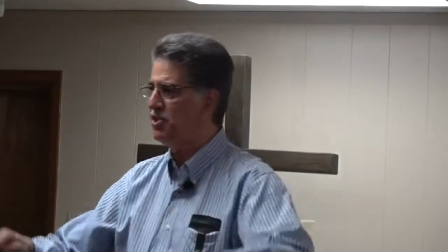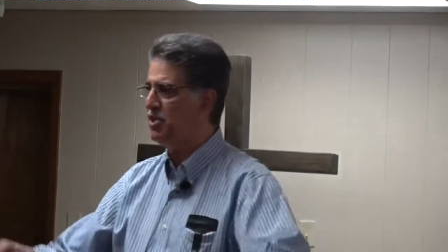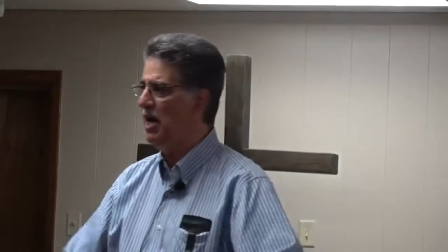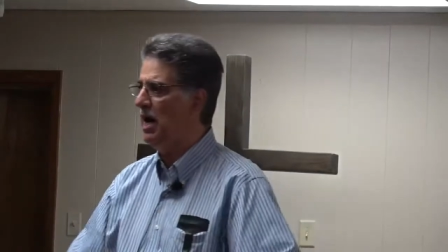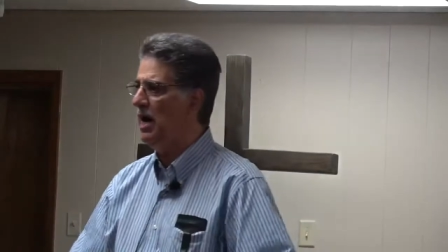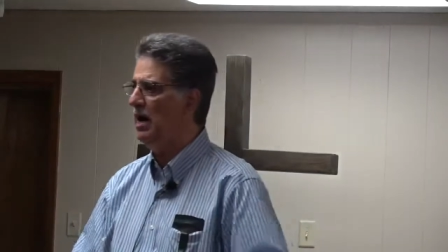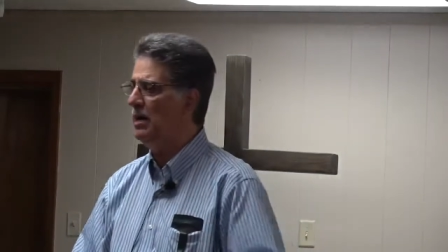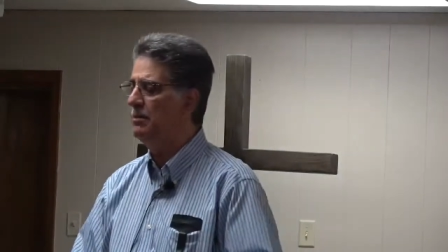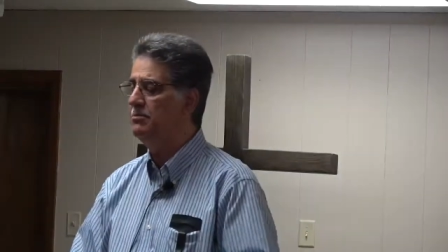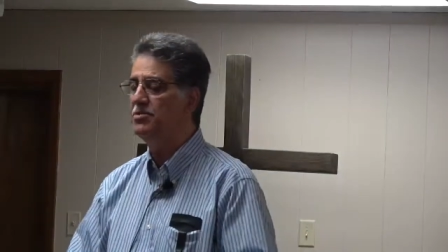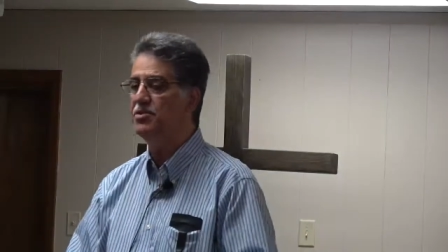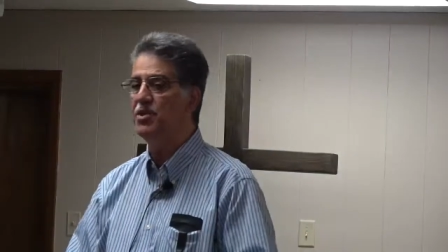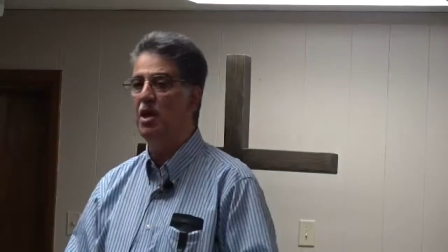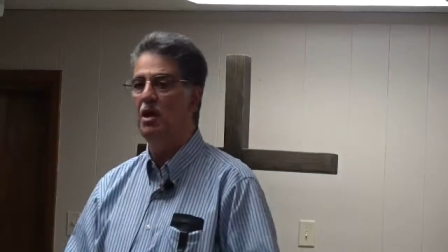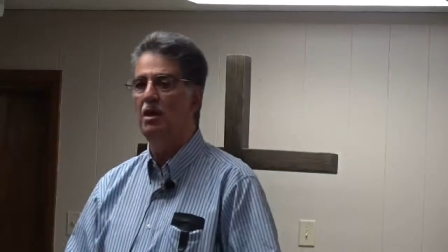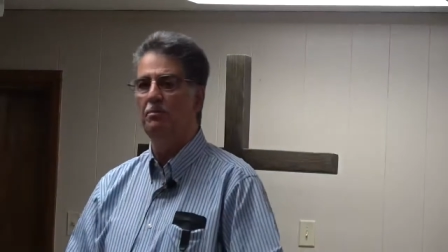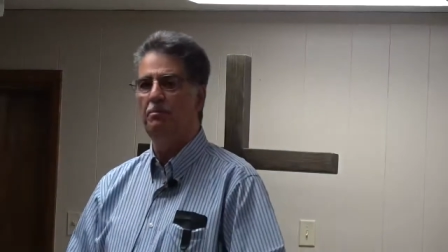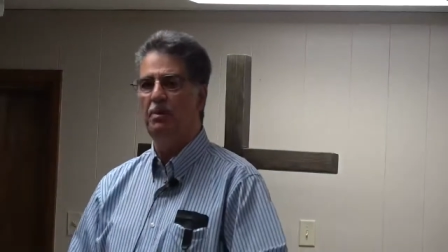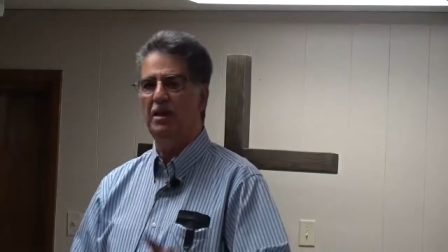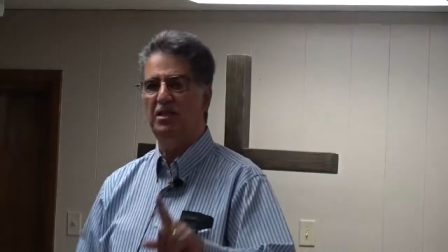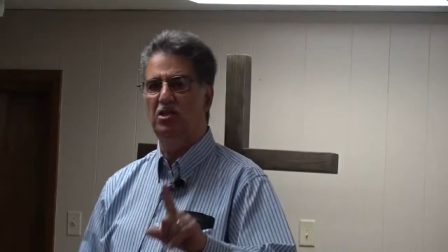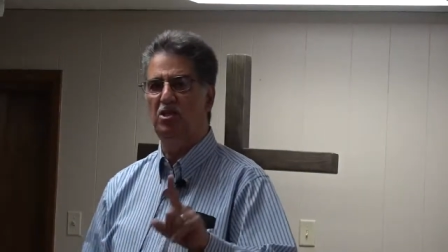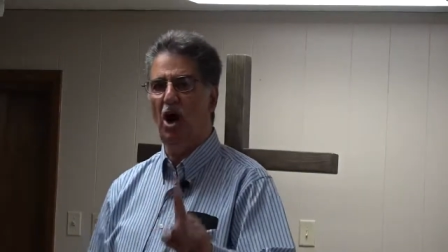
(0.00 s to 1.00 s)
comes
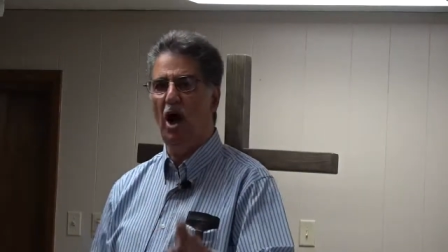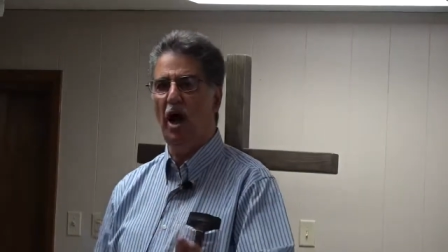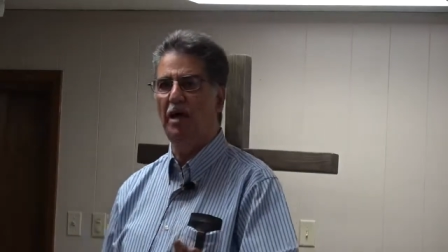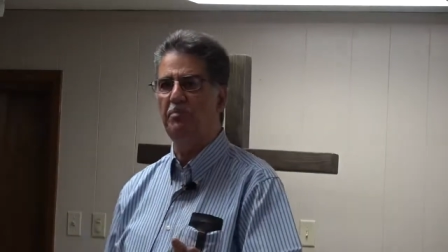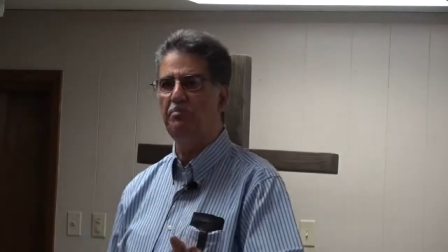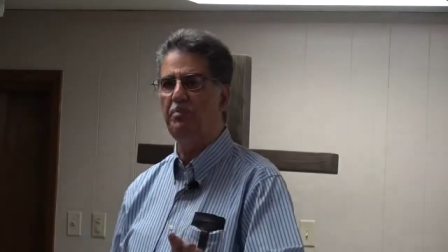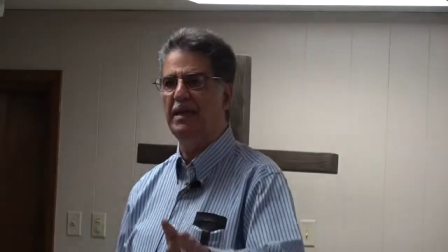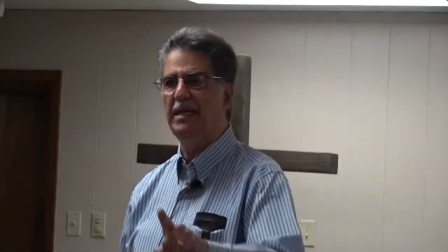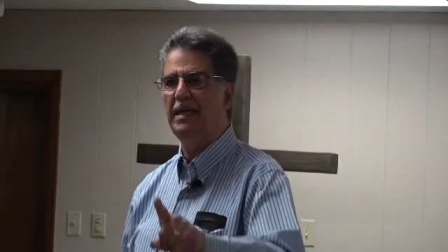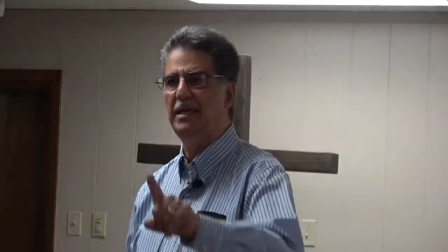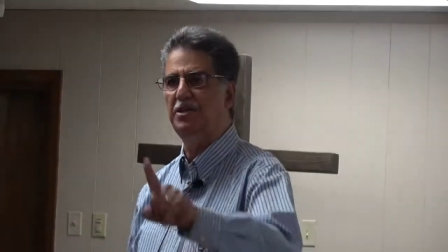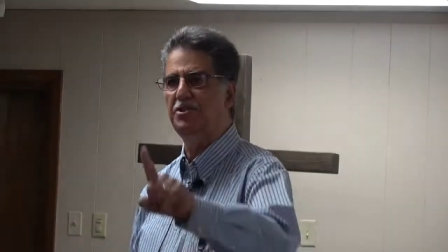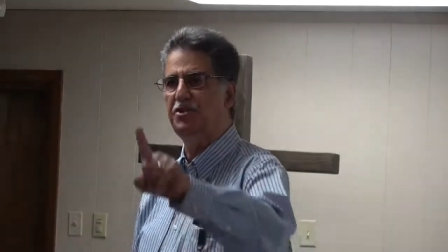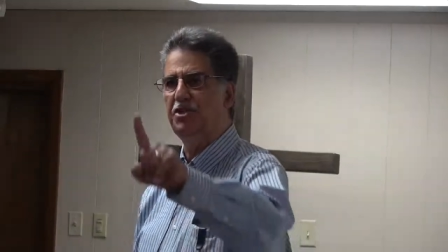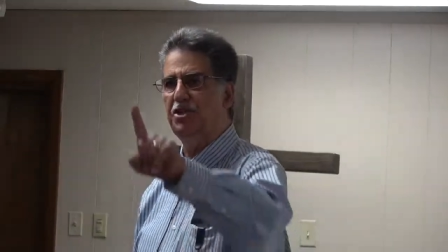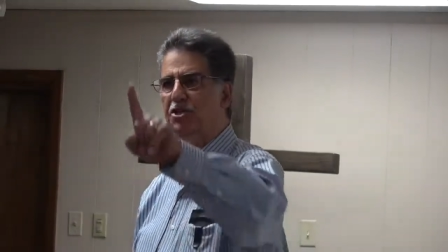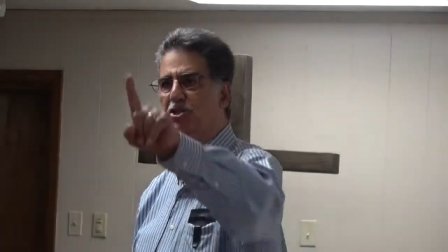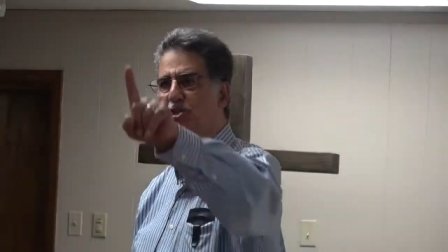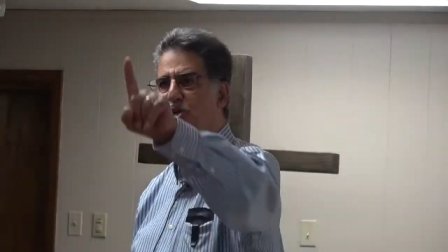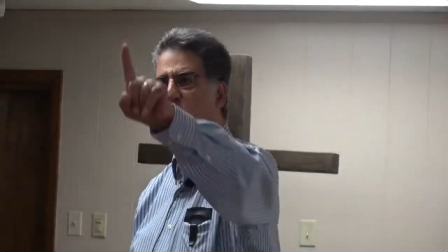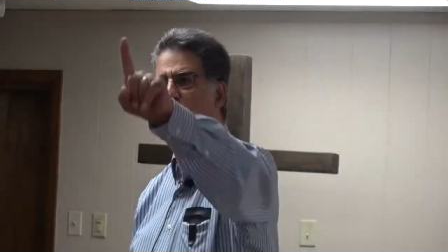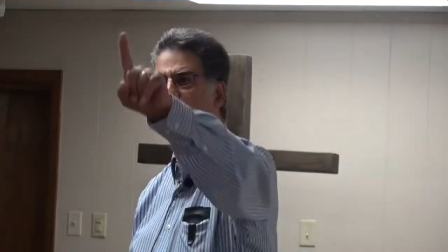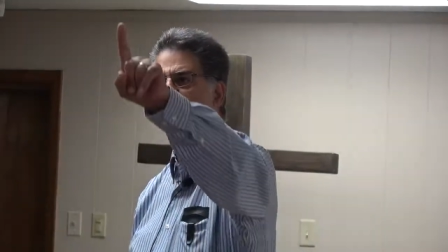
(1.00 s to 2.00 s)
but God begins to
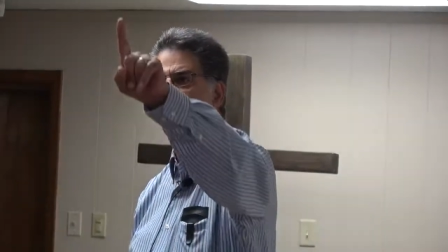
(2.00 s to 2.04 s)
show